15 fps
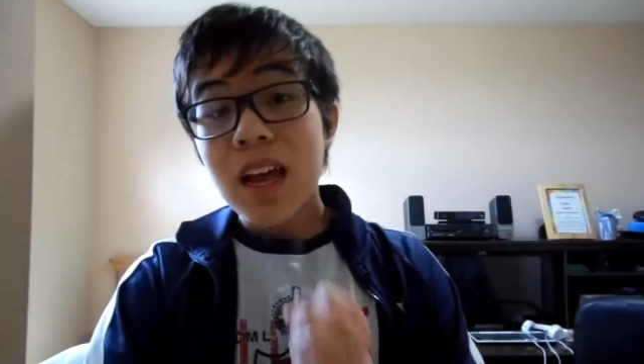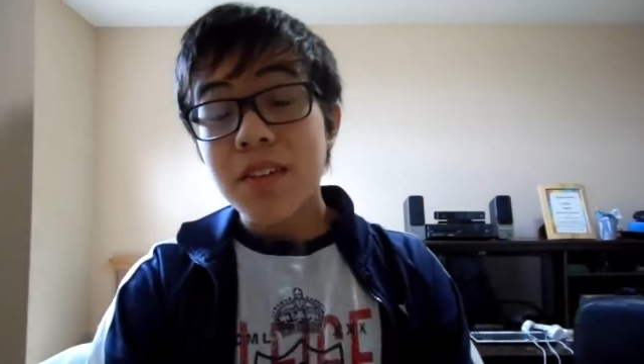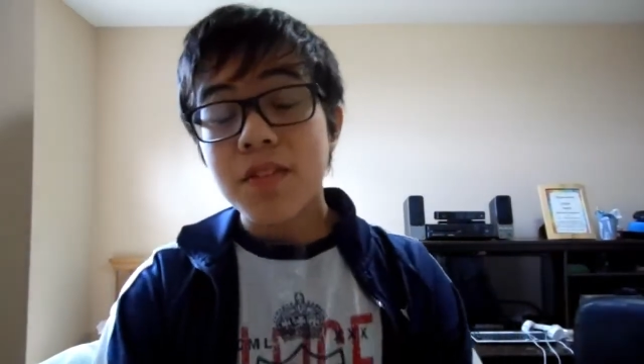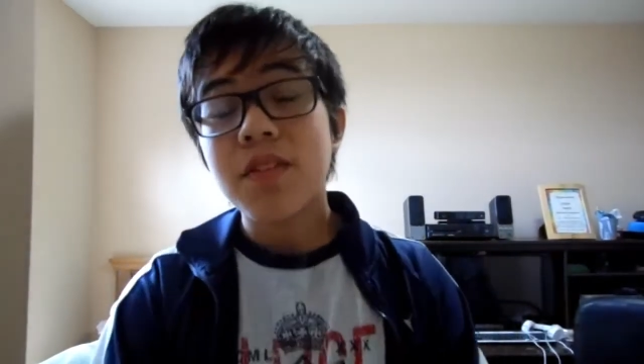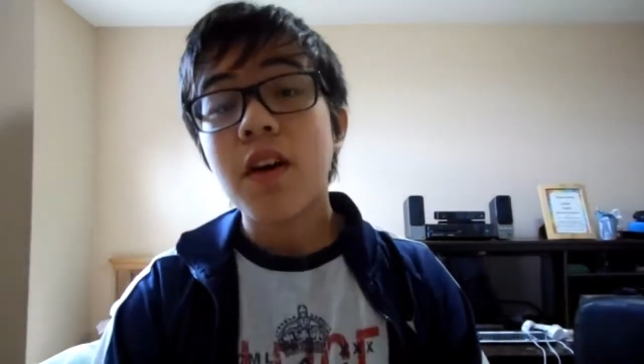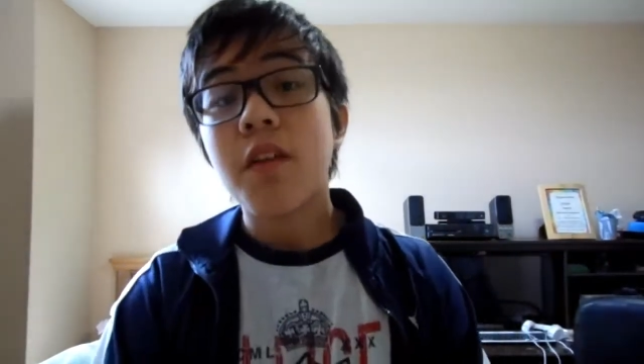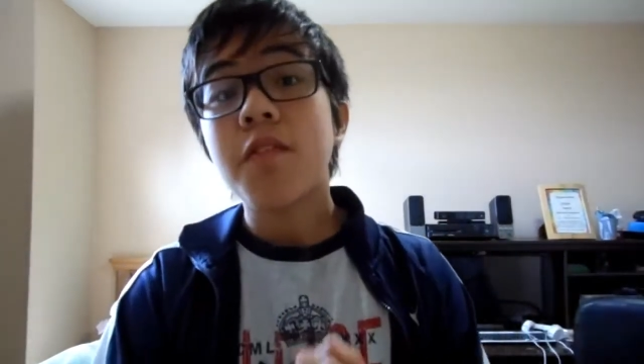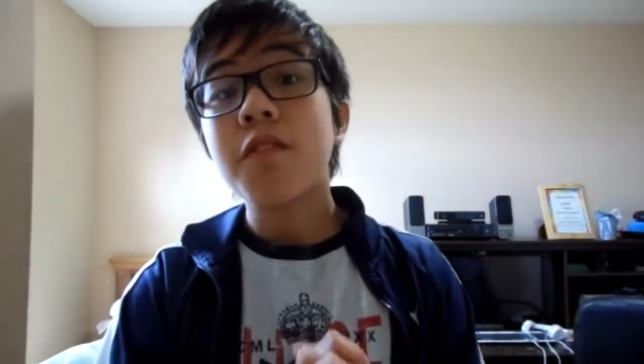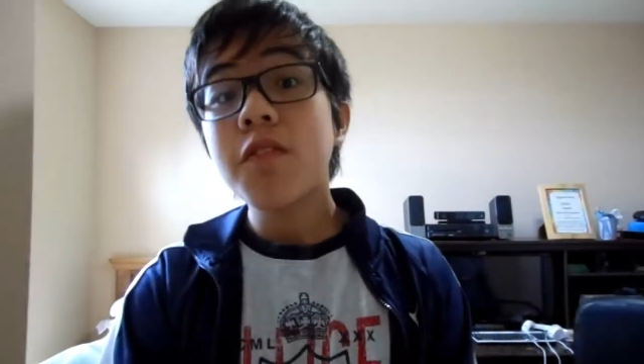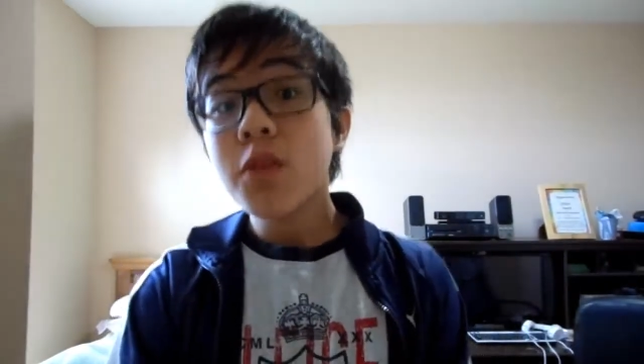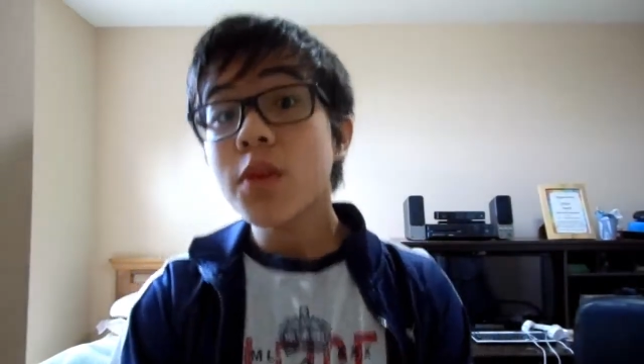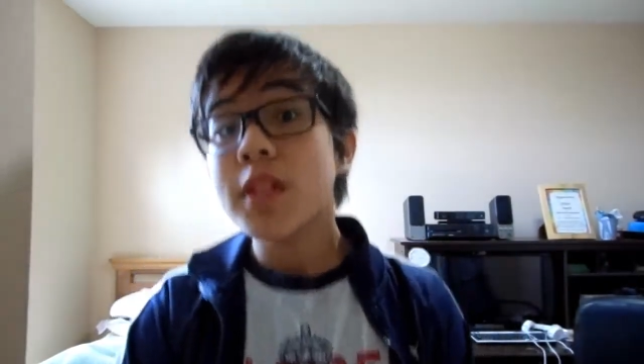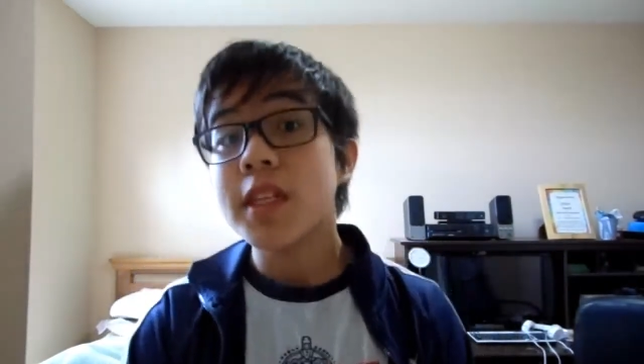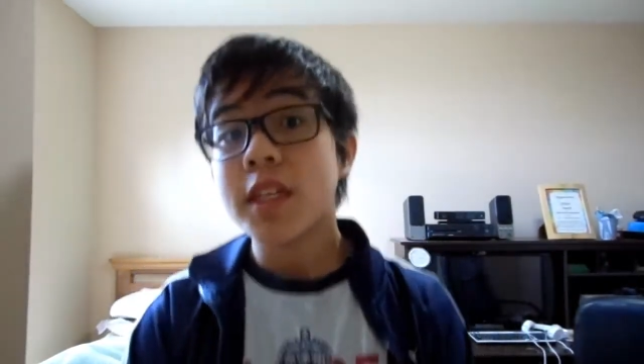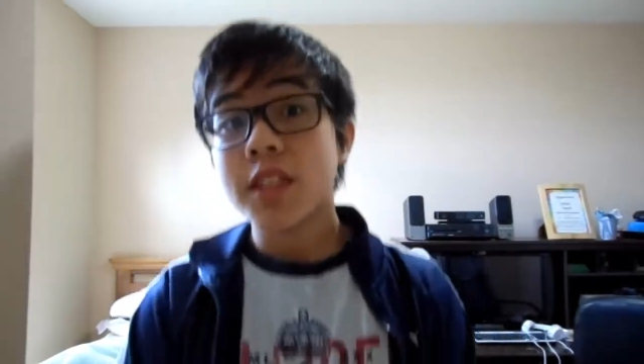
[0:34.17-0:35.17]
I have a
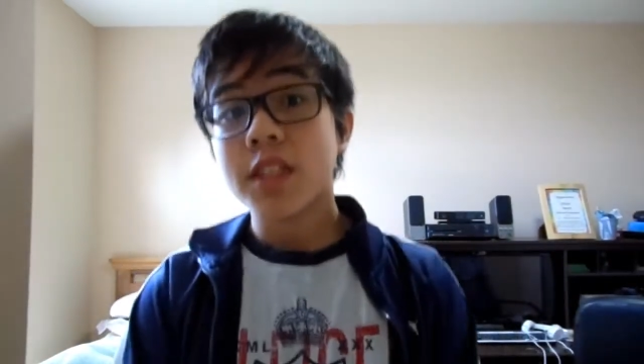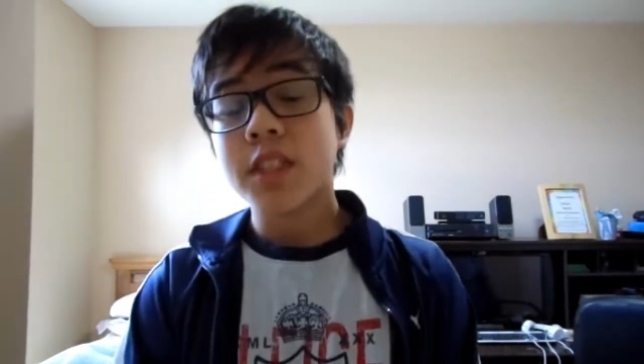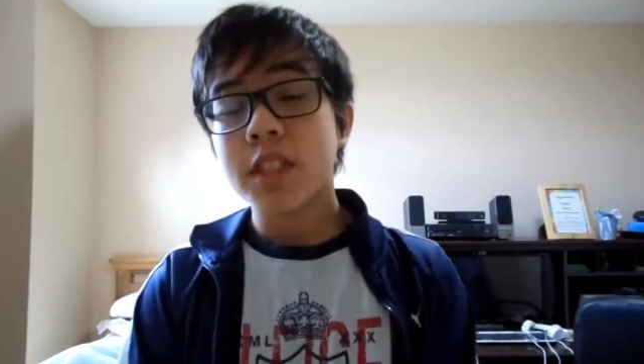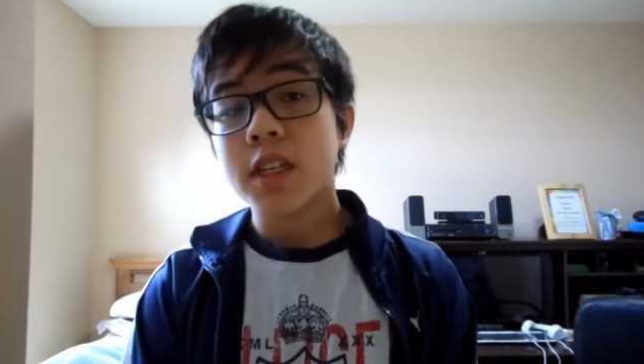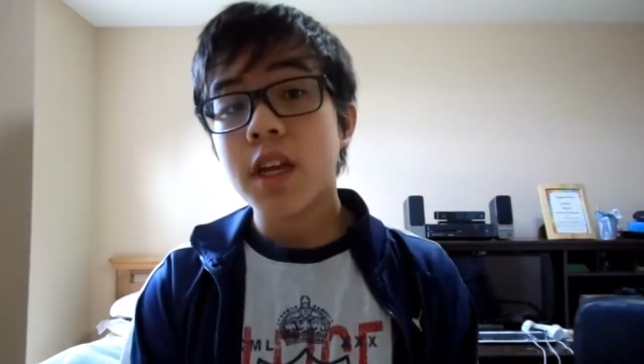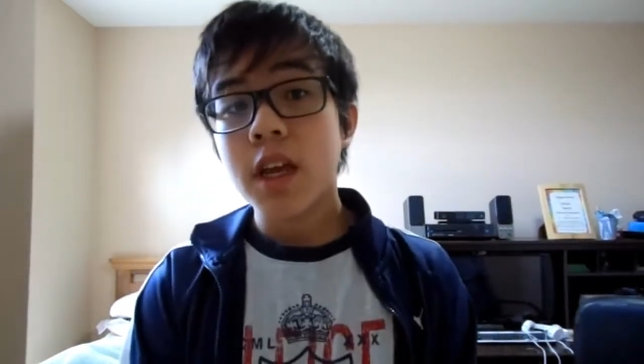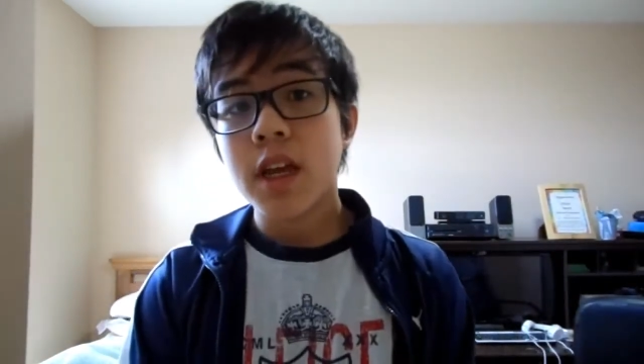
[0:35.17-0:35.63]
food addiction,